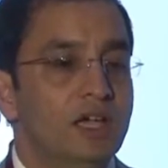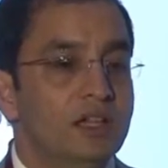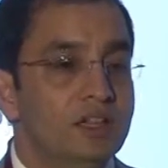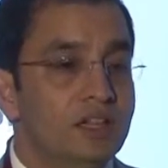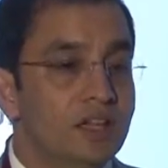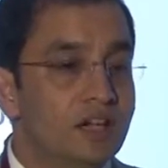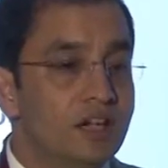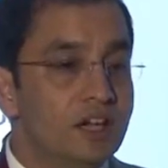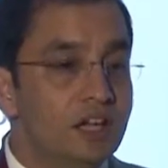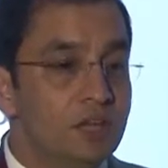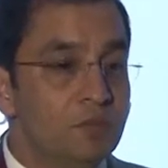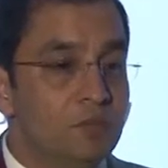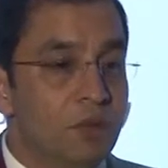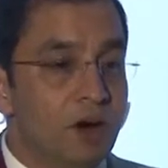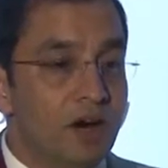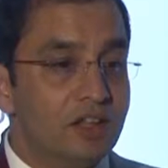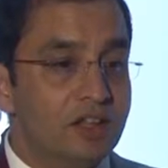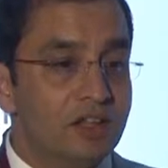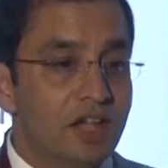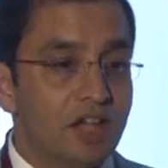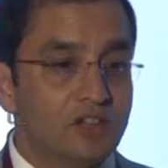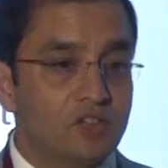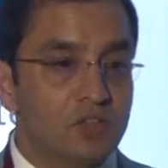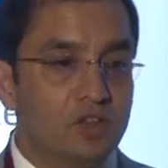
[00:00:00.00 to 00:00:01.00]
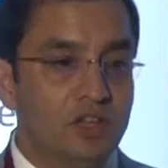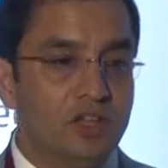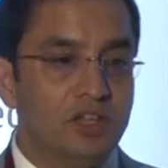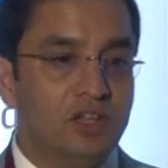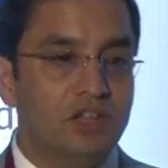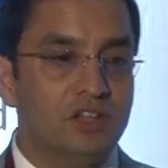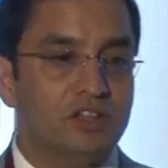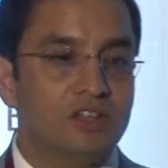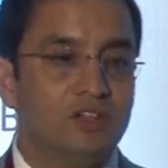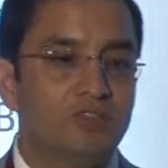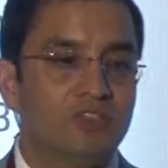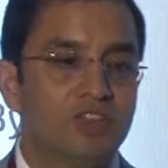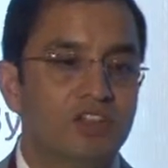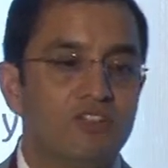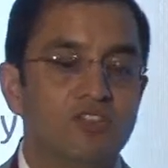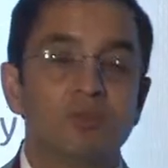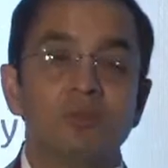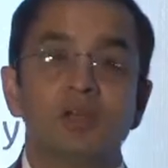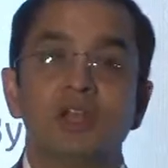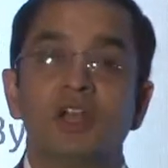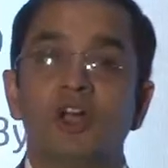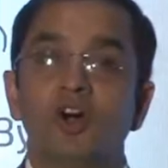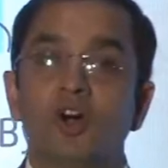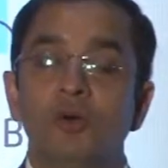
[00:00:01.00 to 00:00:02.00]
The Green Part is actually is a
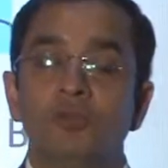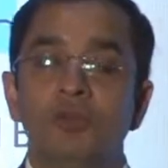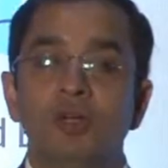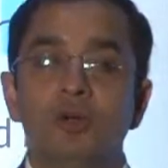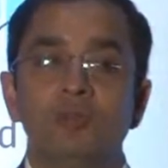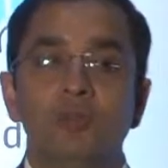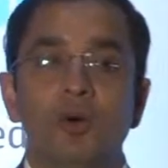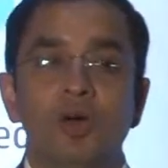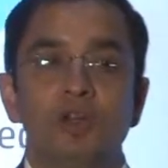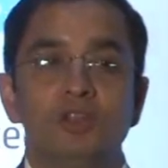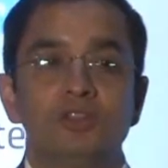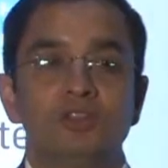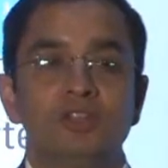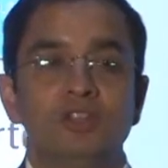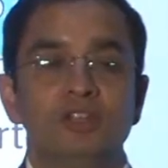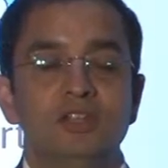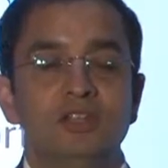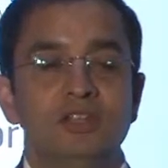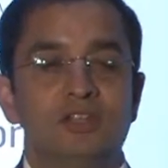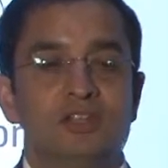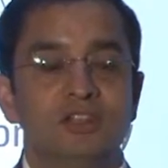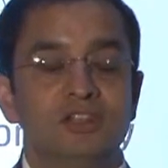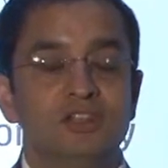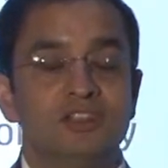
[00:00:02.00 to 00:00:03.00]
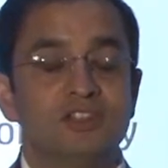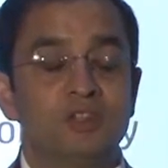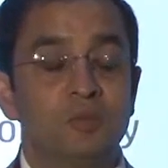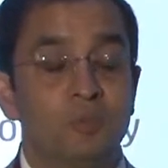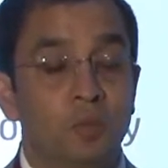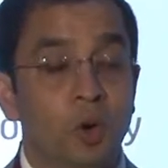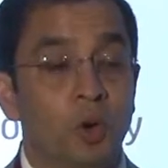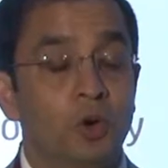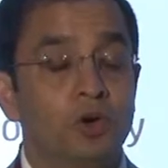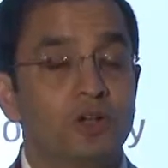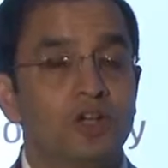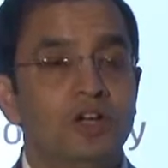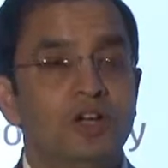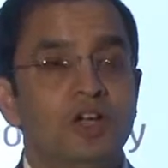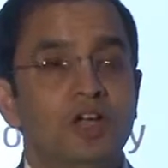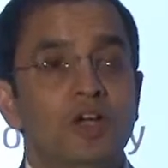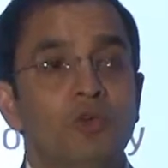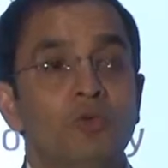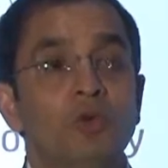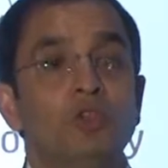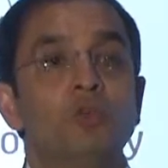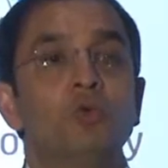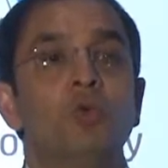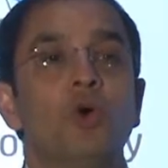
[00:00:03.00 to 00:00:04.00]
favorable government policy support
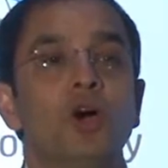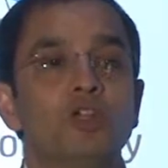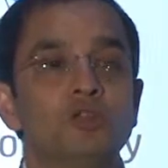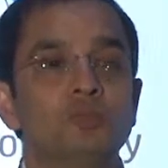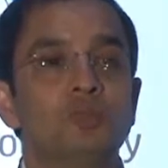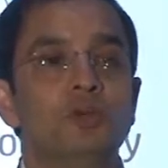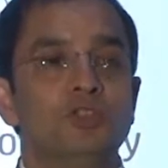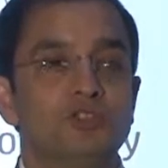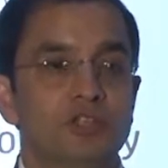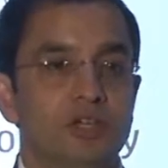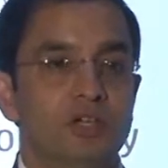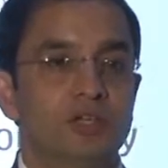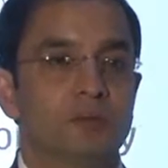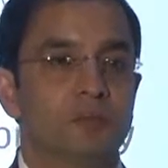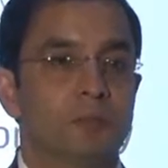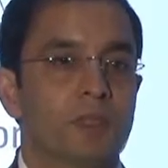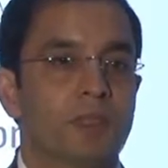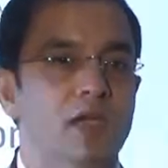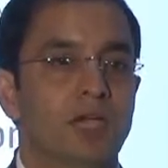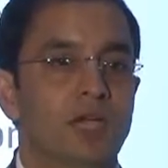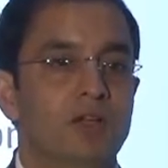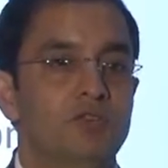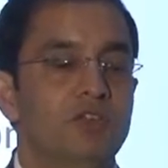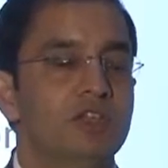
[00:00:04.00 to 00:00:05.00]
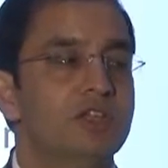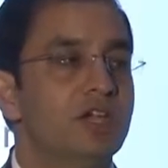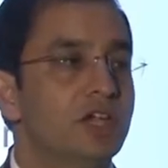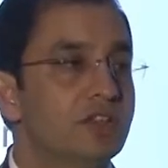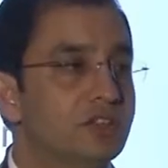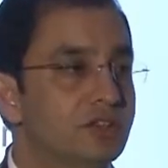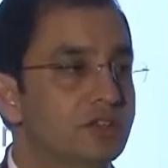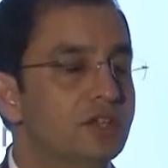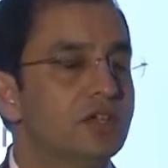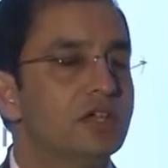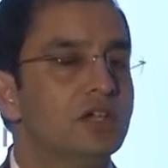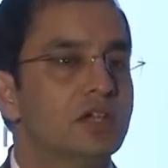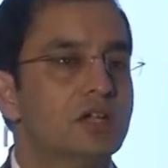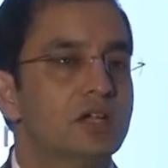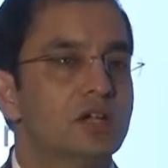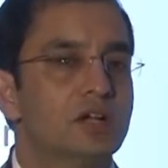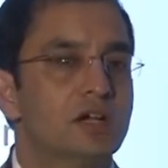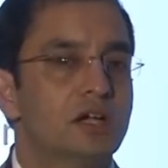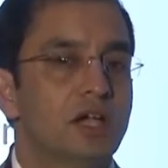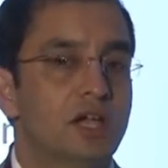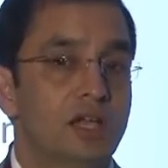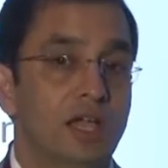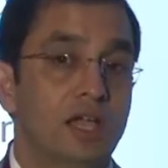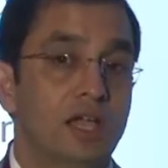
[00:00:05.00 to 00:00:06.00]
which was missing and which I think,
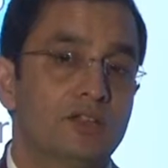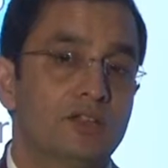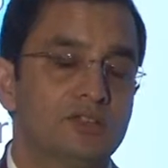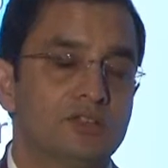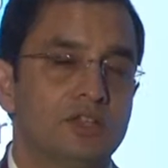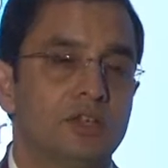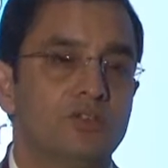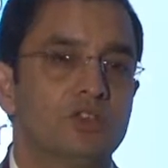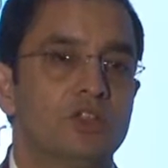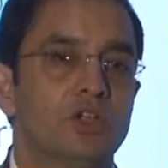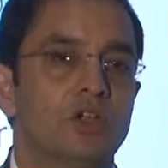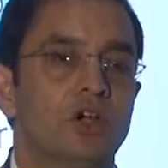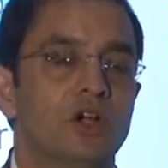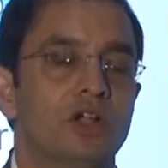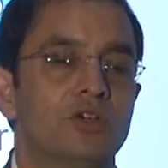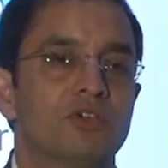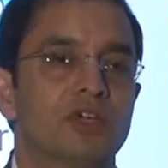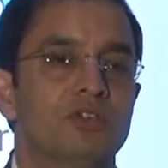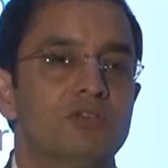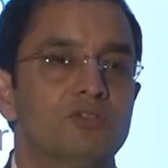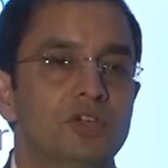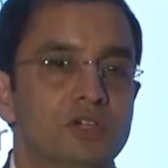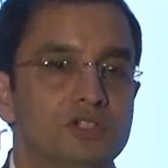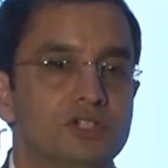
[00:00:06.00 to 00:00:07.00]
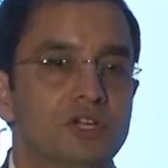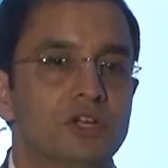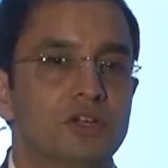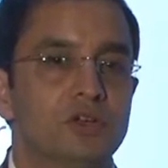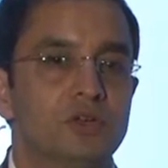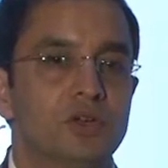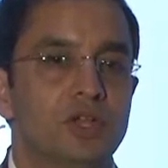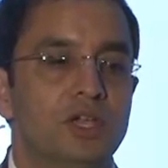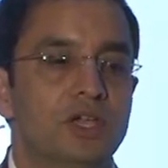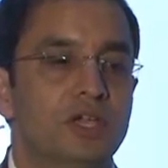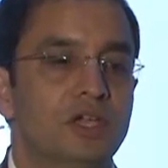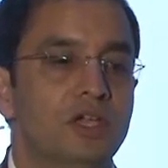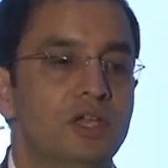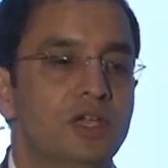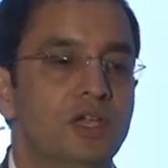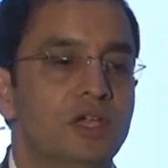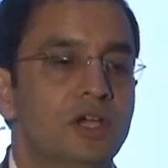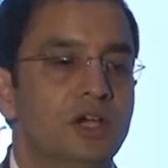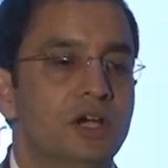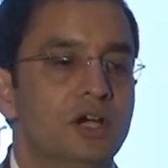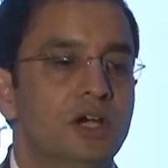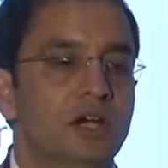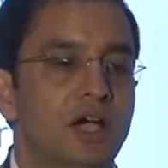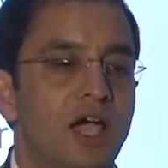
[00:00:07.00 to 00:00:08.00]
uh, and say with a lot of conviction today,
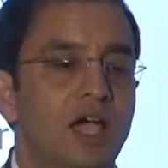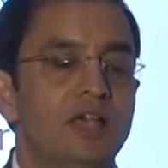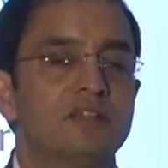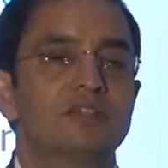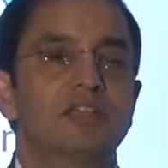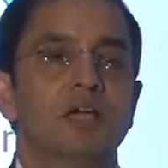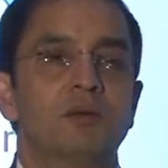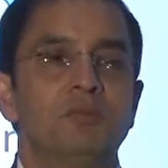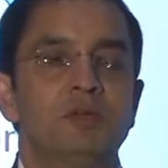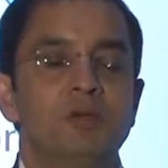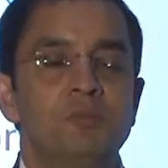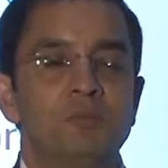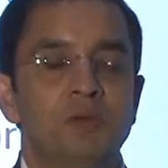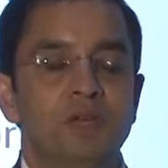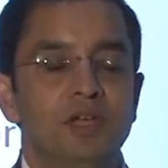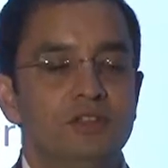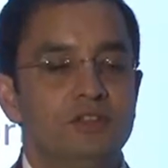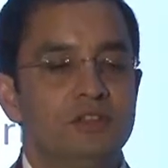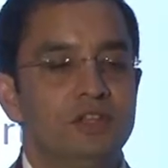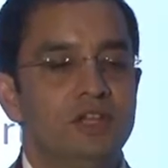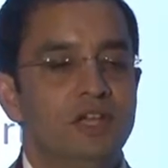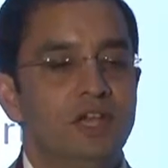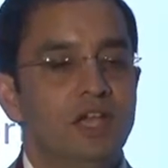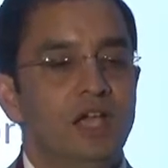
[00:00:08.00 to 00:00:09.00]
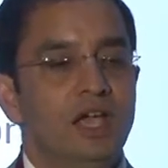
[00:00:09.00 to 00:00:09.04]
uh, has come in place.